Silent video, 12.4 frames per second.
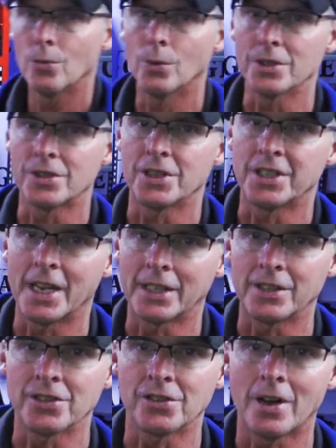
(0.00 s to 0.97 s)
was to
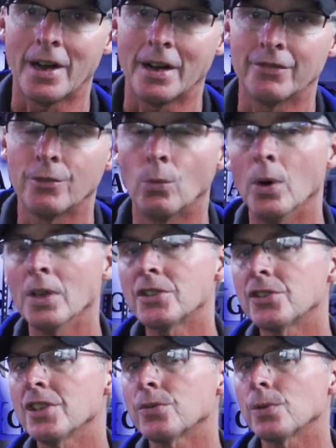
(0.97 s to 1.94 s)
take this off.
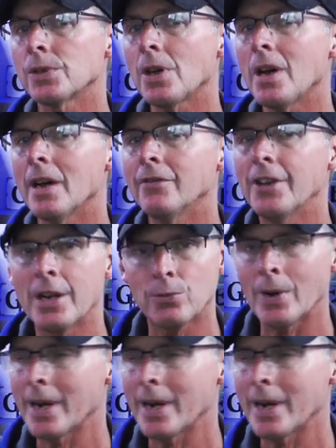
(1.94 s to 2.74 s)
Once this was off, it